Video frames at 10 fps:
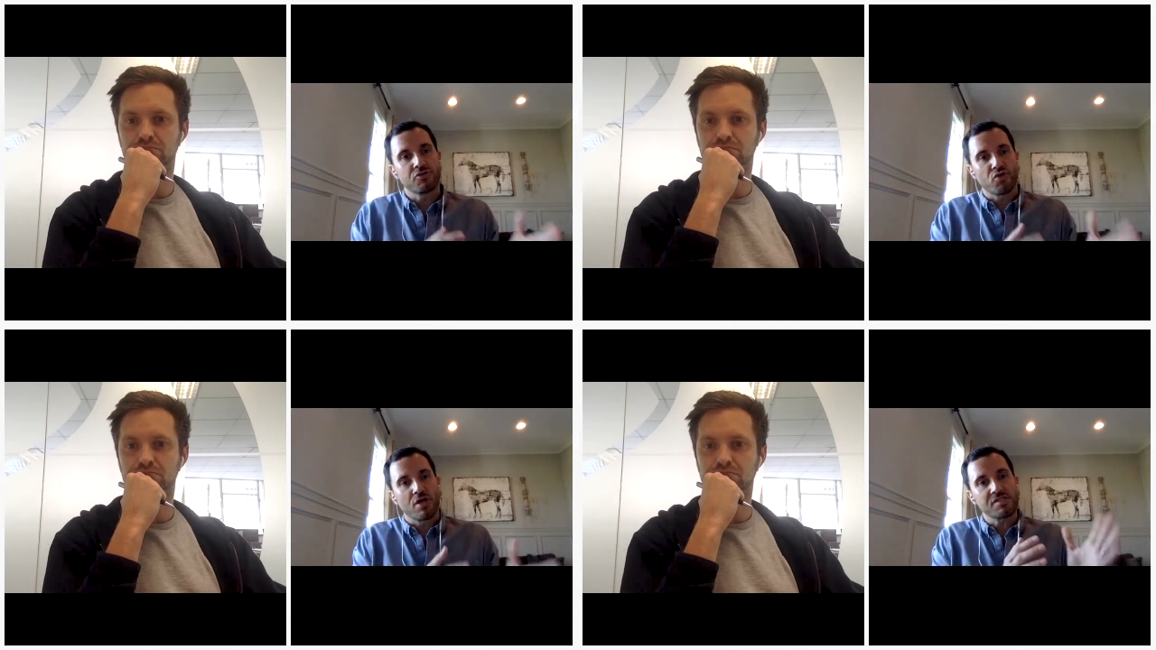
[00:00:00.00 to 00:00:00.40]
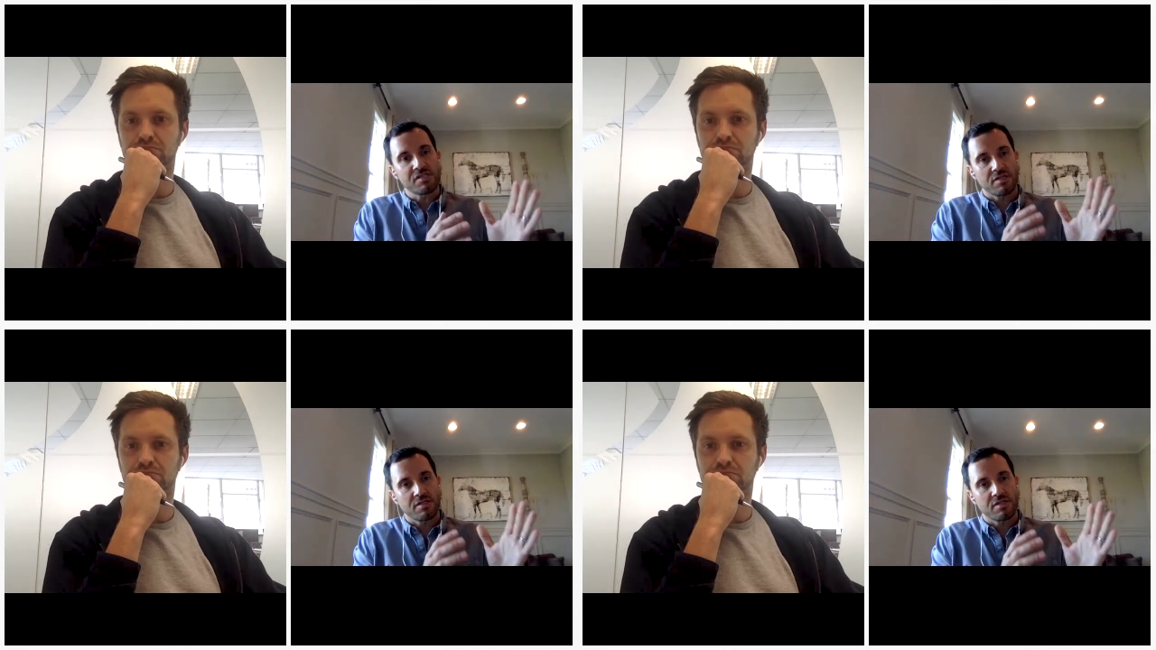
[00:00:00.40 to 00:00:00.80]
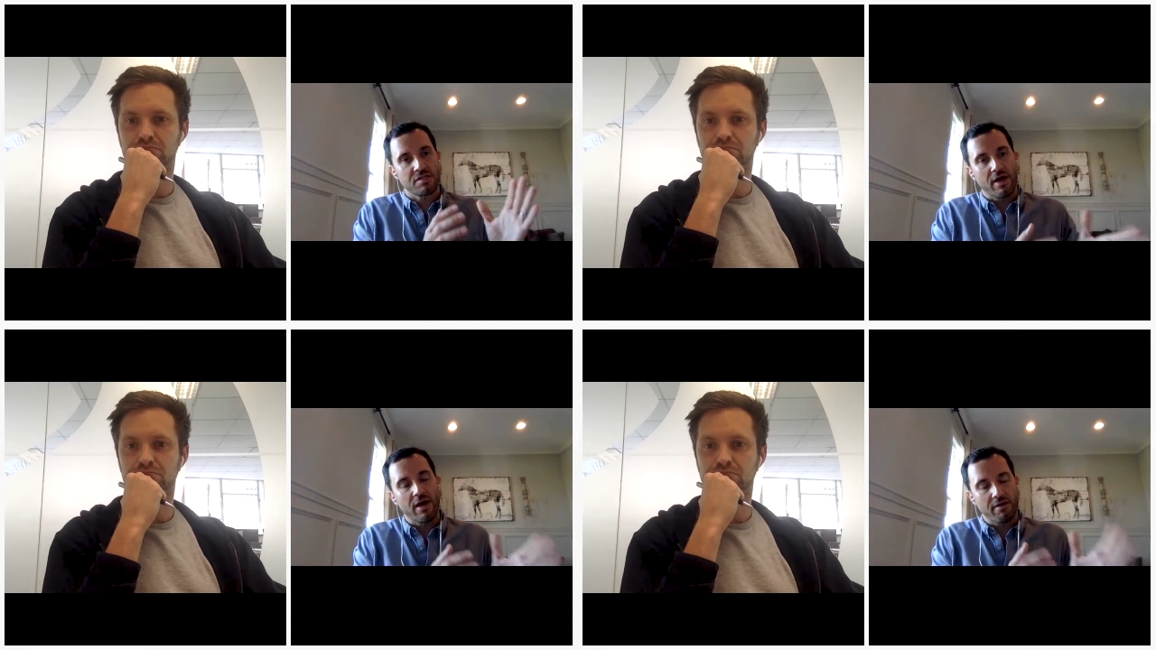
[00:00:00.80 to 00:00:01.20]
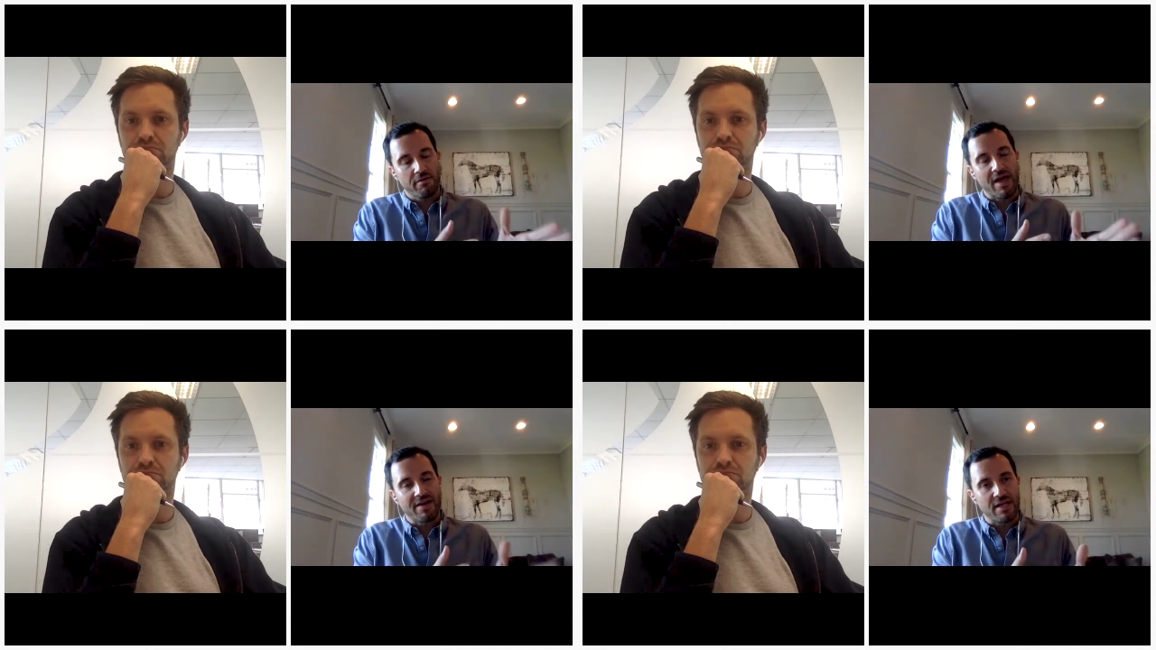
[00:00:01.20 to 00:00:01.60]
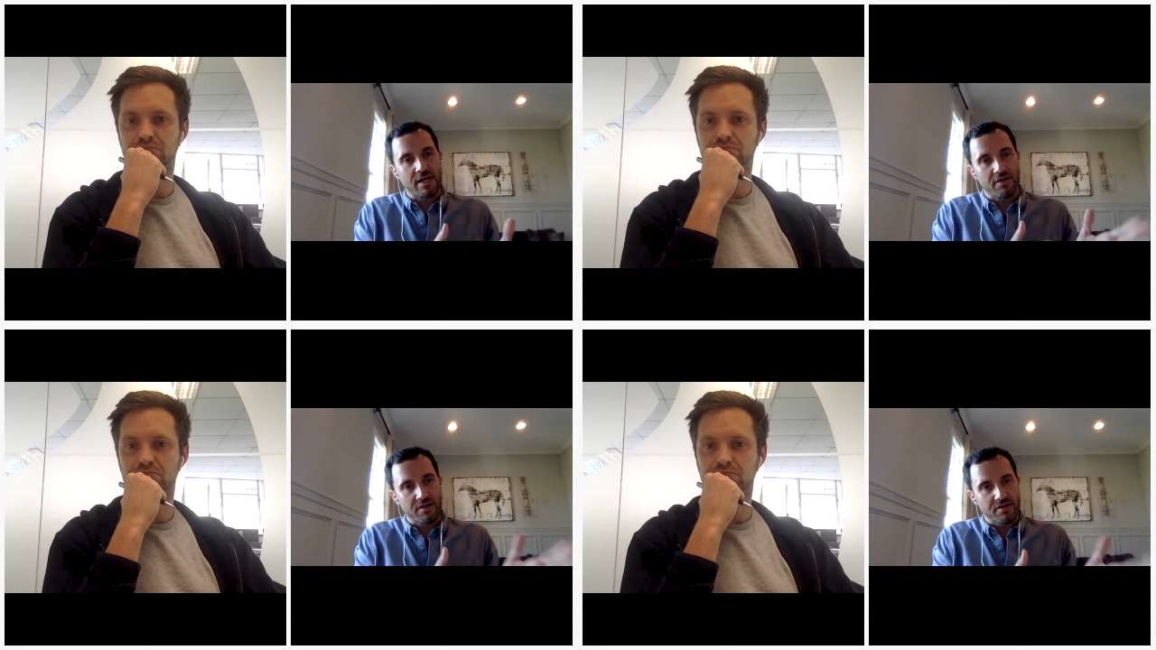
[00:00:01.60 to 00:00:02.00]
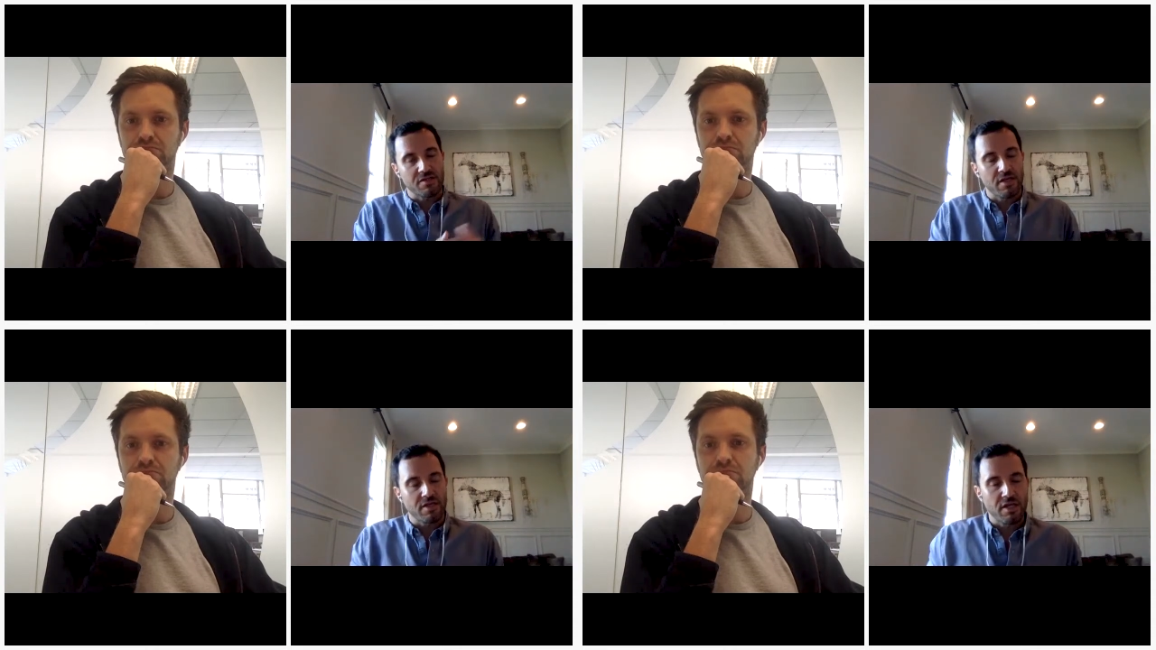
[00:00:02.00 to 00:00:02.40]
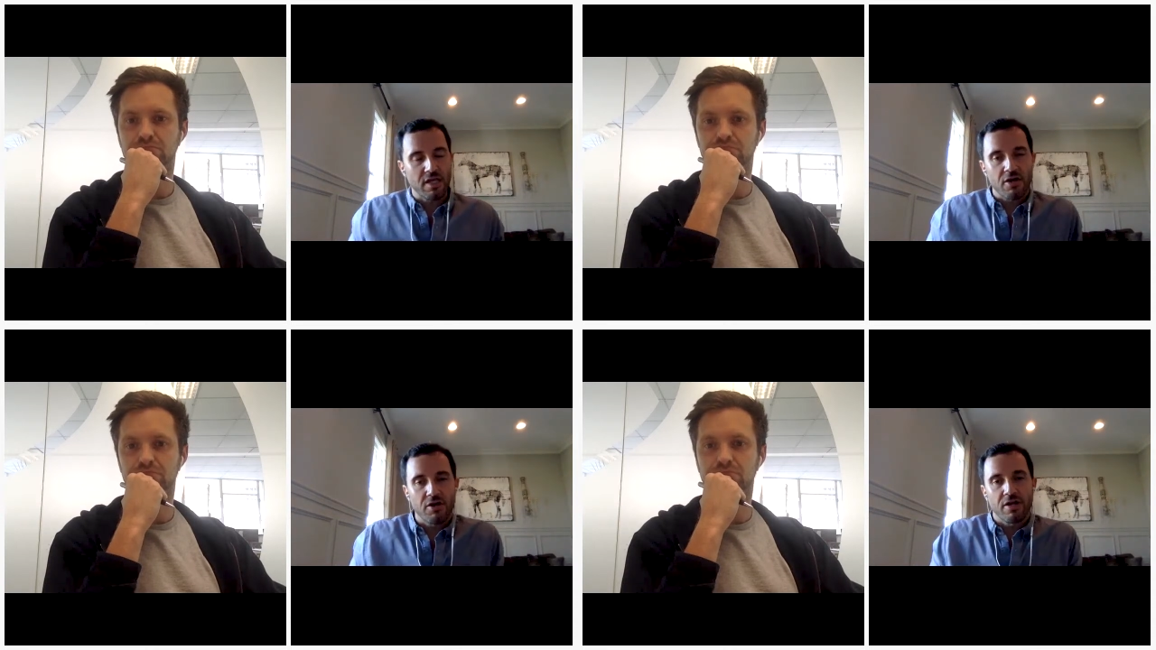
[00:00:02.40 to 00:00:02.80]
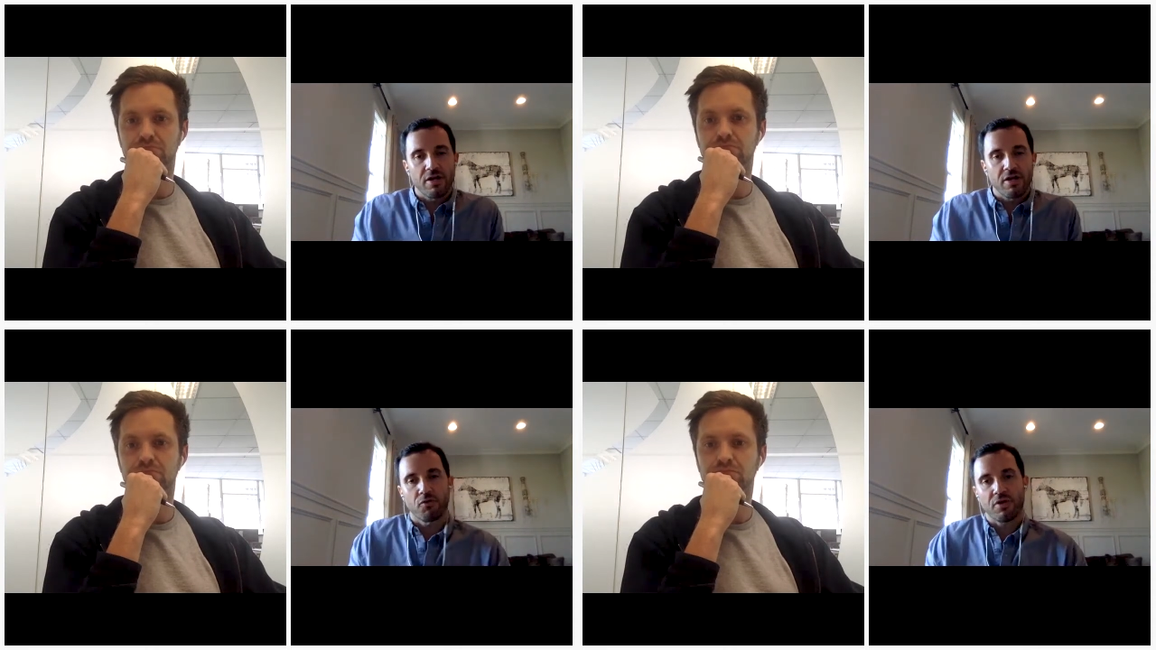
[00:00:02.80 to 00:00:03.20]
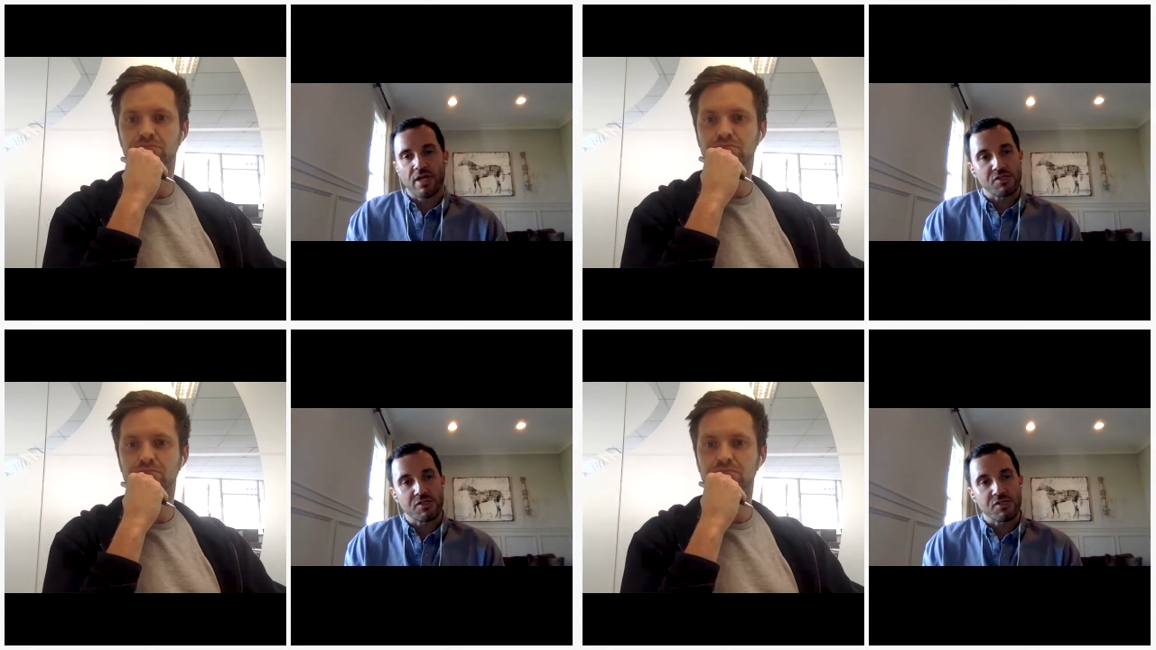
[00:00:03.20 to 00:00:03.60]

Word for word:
Speaker 1: trust the, that data that's getting entered into the forecast.